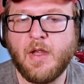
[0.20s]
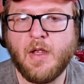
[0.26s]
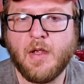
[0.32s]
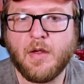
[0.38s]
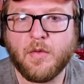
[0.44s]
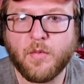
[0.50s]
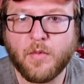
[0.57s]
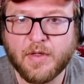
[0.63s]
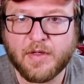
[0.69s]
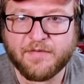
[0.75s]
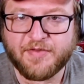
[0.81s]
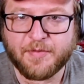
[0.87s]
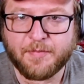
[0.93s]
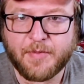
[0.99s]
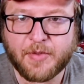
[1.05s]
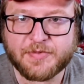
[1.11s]
One of
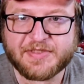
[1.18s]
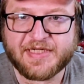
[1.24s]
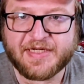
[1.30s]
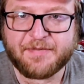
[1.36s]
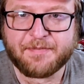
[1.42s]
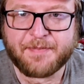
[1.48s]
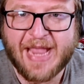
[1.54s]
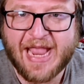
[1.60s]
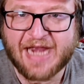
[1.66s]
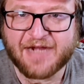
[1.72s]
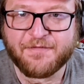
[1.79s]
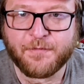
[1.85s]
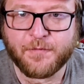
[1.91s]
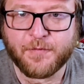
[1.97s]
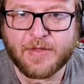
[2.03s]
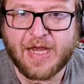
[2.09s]
the most
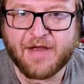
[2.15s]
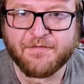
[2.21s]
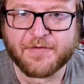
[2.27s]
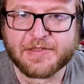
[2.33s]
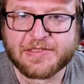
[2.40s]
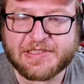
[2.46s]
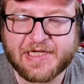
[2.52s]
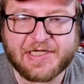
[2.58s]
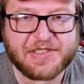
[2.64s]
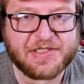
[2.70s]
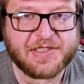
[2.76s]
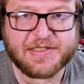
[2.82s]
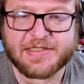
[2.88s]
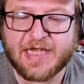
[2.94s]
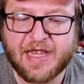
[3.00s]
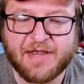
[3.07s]
impactful
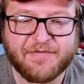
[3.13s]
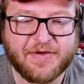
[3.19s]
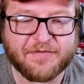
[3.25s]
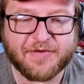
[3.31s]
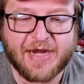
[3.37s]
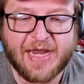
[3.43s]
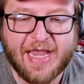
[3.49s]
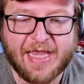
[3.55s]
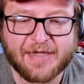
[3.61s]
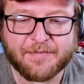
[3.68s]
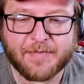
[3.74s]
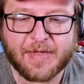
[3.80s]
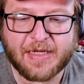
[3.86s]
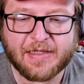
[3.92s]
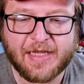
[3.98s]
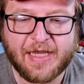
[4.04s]
conversations I've ever had in
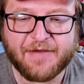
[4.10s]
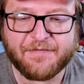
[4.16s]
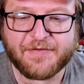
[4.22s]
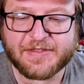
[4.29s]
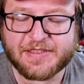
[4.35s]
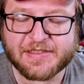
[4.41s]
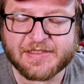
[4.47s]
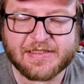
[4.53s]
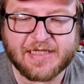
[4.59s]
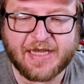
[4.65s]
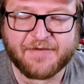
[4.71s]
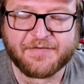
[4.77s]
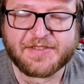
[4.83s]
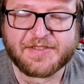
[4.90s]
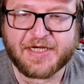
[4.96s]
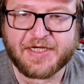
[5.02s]
my life, and just
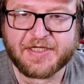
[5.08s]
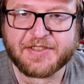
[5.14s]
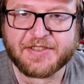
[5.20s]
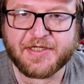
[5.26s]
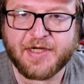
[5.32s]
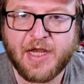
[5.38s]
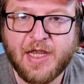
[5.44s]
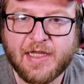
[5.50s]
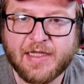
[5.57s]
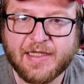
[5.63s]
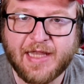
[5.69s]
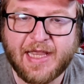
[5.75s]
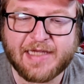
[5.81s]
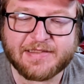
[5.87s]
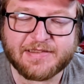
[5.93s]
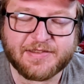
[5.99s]
life-changing,
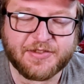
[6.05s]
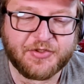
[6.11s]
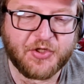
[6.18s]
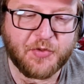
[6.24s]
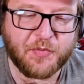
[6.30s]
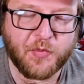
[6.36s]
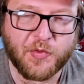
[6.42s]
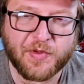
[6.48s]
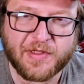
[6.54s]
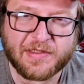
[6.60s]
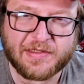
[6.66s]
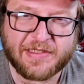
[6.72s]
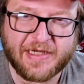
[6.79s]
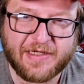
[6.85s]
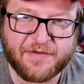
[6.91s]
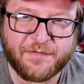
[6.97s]
lasted no more than
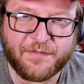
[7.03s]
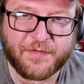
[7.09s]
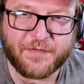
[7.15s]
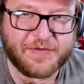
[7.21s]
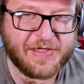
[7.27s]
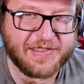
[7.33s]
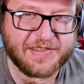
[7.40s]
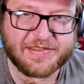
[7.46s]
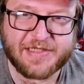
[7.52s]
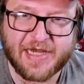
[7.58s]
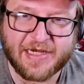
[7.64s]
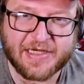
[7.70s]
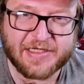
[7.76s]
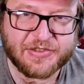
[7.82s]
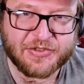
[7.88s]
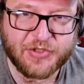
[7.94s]
10 to 15
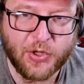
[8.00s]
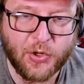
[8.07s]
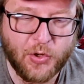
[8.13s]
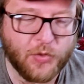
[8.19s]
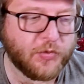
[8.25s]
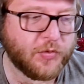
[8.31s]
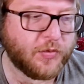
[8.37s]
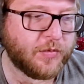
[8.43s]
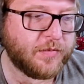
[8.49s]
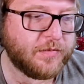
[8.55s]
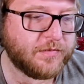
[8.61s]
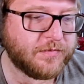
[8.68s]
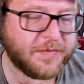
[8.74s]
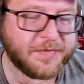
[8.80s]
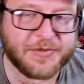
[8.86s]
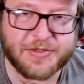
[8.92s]
seconds total
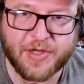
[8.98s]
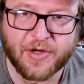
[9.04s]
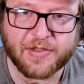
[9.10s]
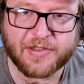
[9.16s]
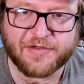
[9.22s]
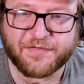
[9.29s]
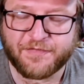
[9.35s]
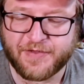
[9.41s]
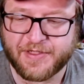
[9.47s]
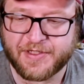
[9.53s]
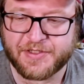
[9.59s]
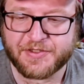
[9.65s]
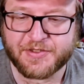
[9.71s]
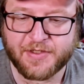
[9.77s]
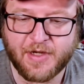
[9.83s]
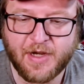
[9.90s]
from start to
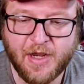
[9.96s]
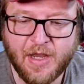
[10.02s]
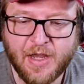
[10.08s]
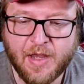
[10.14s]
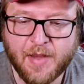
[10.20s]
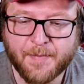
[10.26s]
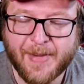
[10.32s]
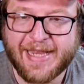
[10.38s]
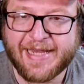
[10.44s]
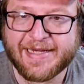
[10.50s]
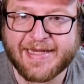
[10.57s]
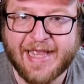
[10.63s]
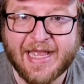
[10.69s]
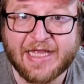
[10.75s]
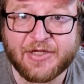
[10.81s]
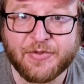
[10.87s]
finish, by a
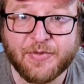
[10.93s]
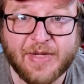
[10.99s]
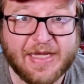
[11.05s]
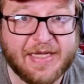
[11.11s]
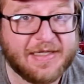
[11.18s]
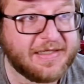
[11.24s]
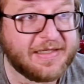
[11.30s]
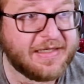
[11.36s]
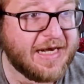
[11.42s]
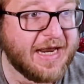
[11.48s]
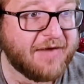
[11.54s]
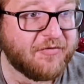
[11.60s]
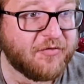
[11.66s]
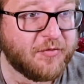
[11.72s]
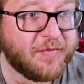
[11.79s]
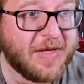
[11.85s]
guy who I had
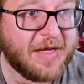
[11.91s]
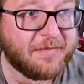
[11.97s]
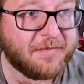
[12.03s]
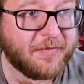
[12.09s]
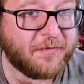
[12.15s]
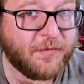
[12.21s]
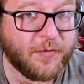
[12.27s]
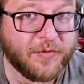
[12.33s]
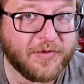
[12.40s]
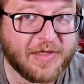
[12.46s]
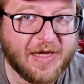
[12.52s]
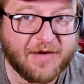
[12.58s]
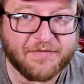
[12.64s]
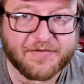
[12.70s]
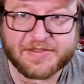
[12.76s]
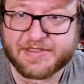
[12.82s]
never met before the
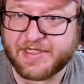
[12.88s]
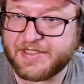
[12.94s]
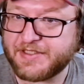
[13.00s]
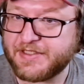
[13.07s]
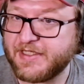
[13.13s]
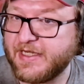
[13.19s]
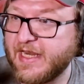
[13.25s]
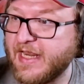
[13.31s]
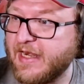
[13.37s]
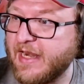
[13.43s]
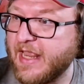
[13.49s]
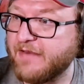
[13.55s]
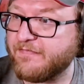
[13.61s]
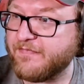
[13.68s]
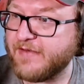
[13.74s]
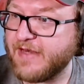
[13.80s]
conversation and
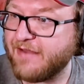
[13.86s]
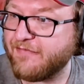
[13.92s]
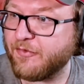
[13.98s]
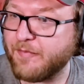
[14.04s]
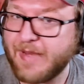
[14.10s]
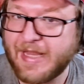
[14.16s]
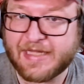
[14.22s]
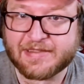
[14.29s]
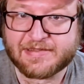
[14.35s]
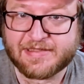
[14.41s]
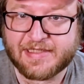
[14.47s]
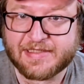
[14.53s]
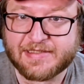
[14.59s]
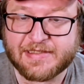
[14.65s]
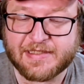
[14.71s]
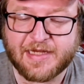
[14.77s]
have never met
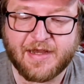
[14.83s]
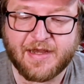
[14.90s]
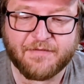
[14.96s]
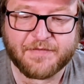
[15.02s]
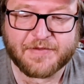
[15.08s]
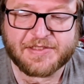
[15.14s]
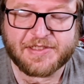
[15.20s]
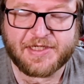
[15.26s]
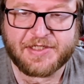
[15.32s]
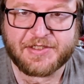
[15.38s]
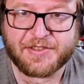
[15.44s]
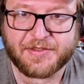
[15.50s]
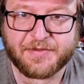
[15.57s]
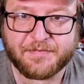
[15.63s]
since the conversation,